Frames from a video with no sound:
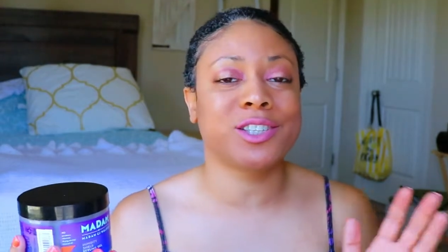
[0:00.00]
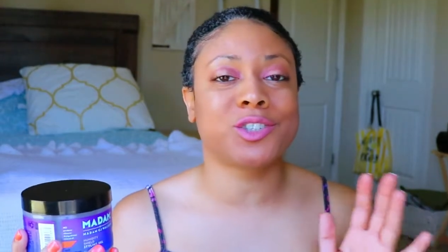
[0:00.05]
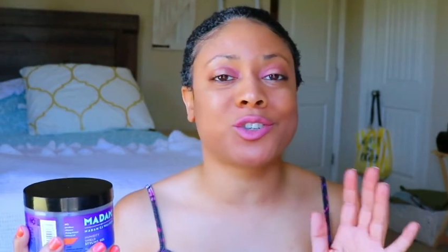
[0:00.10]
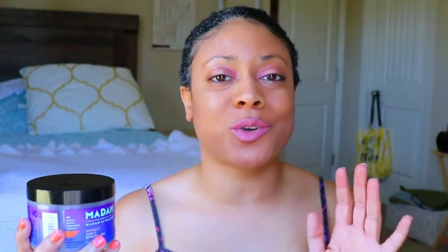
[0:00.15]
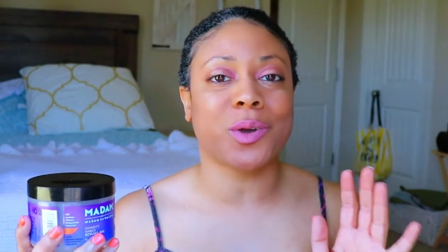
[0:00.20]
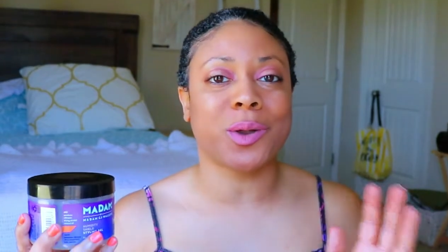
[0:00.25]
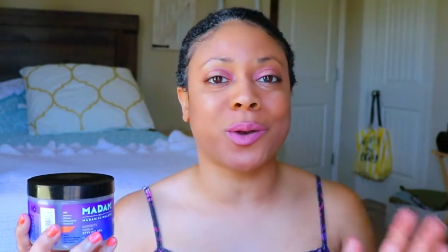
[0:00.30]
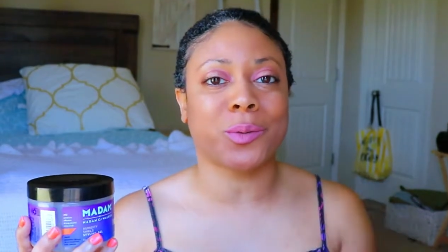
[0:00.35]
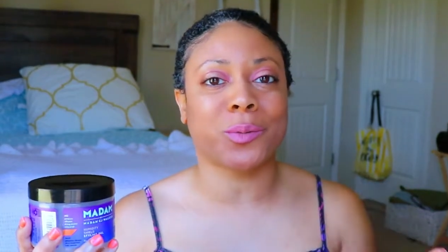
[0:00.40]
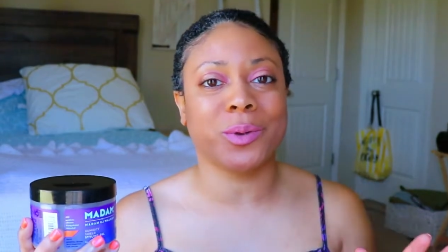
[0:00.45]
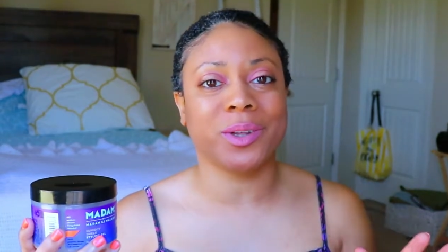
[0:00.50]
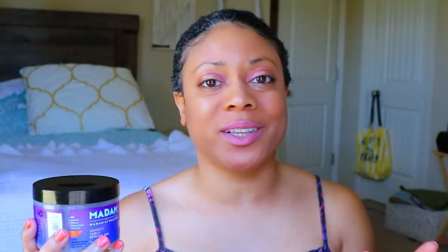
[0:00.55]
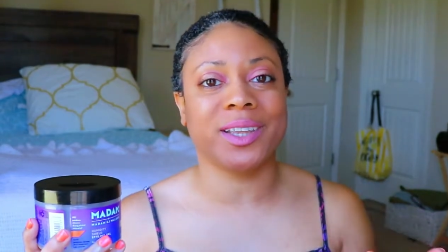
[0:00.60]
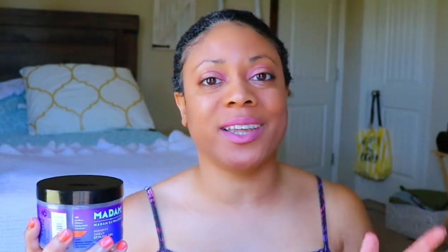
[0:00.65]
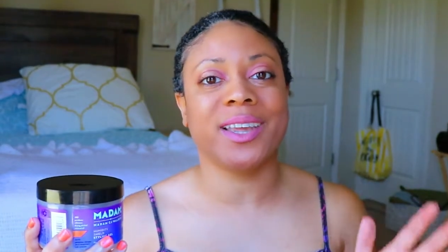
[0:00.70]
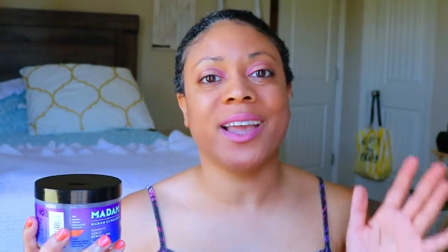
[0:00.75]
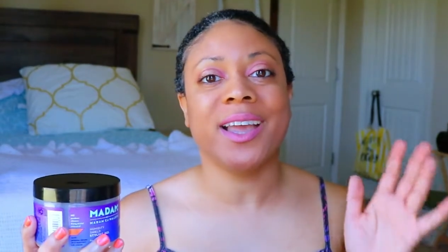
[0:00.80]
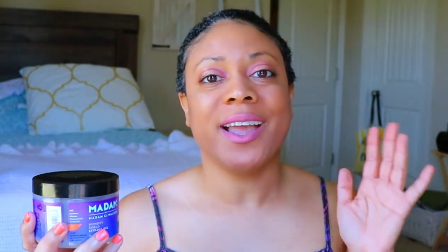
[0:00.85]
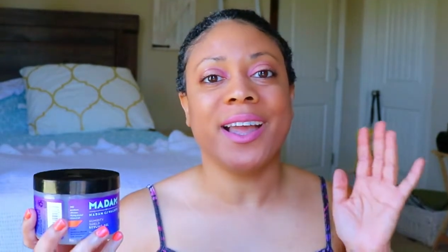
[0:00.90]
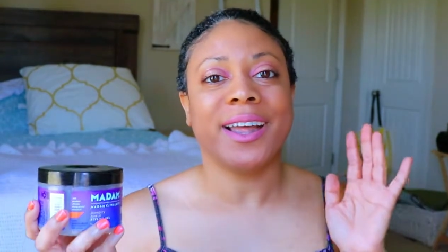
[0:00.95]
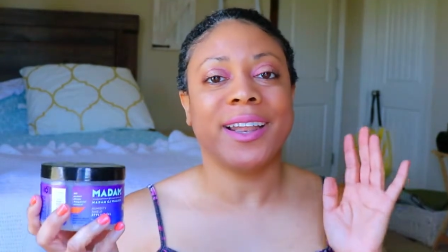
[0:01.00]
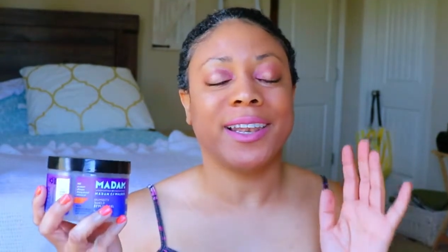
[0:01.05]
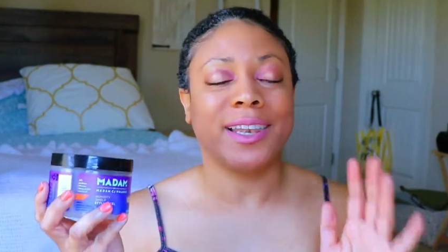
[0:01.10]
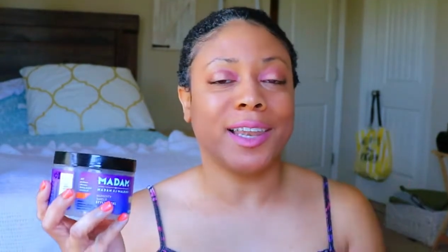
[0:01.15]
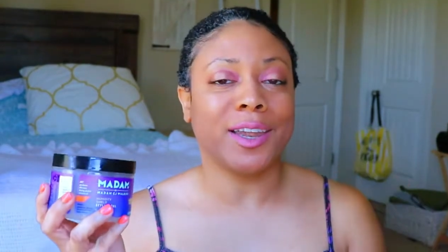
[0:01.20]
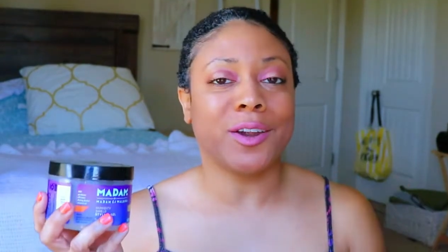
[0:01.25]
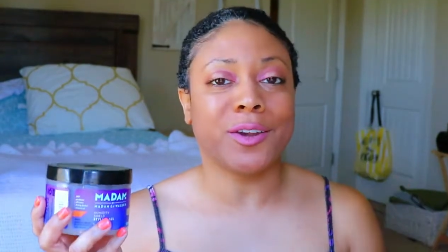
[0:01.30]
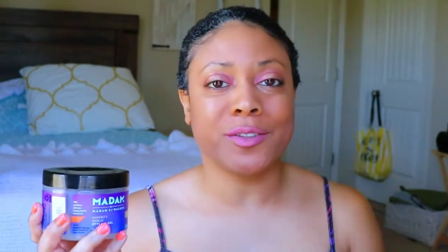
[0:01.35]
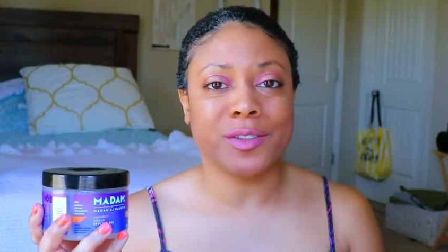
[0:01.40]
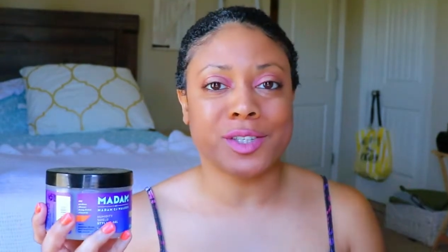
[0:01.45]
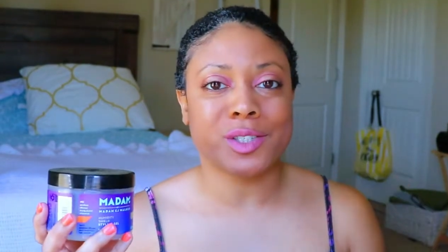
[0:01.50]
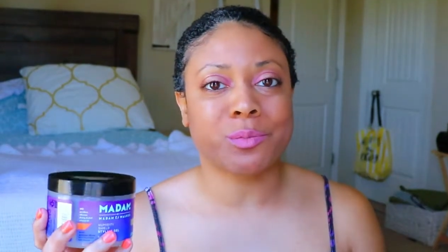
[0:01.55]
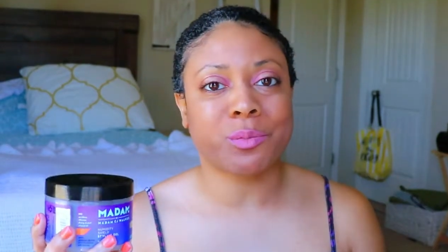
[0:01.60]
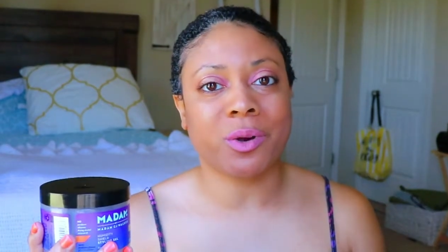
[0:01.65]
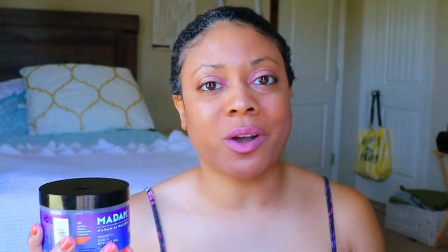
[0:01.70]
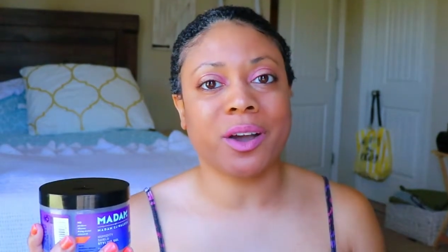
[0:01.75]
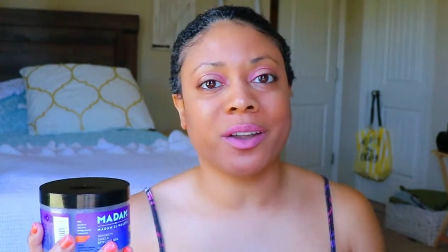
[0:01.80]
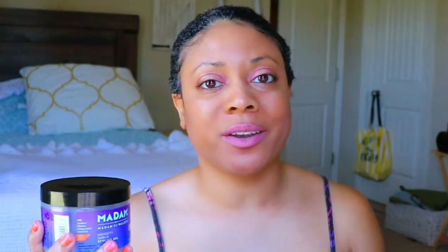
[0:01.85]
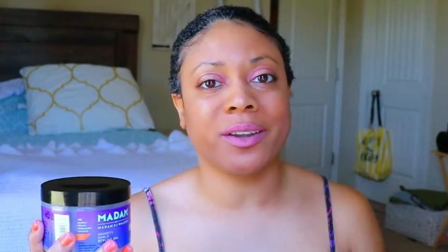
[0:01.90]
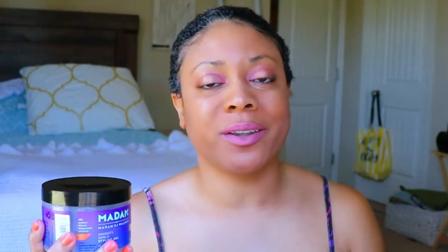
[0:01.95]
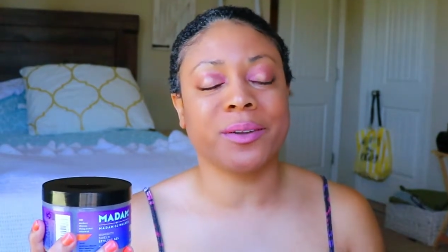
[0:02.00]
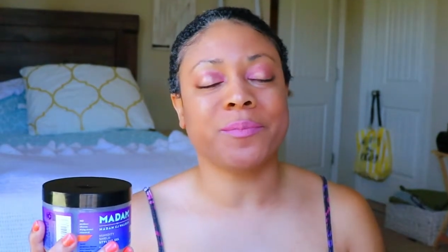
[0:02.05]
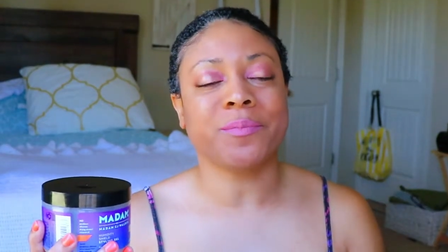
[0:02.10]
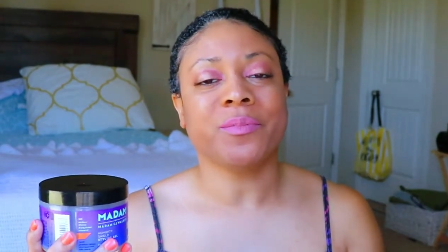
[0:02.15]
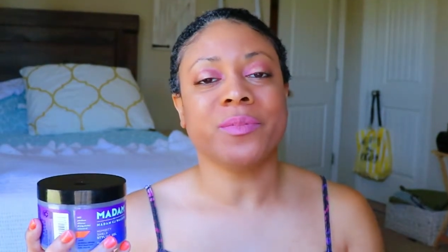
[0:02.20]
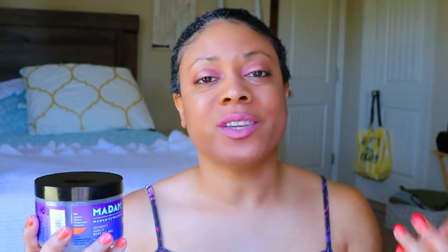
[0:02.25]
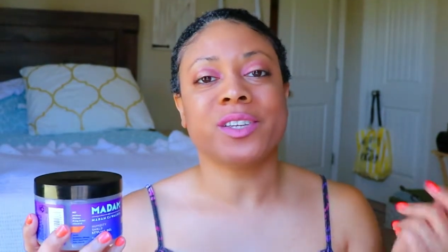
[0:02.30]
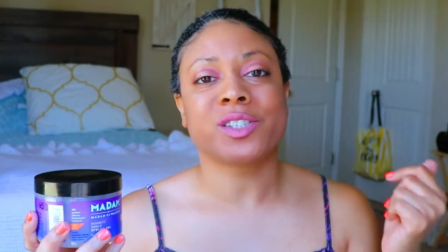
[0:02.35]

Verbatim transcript: to try to really layer this product.